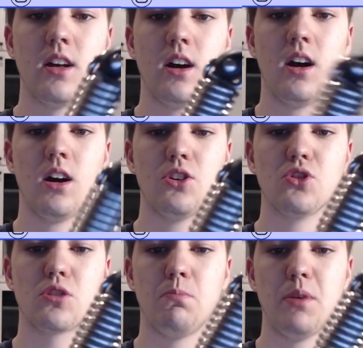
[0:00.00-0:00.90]
You
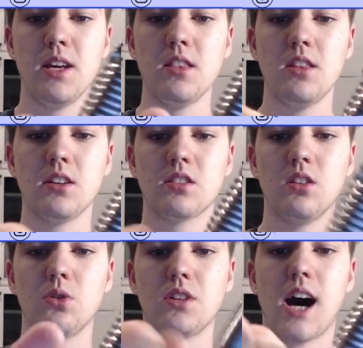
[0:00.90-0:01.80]
spin this
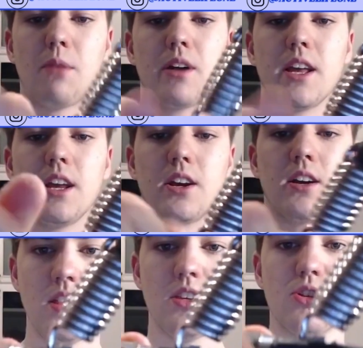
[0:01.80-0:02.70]
little knob right here, and the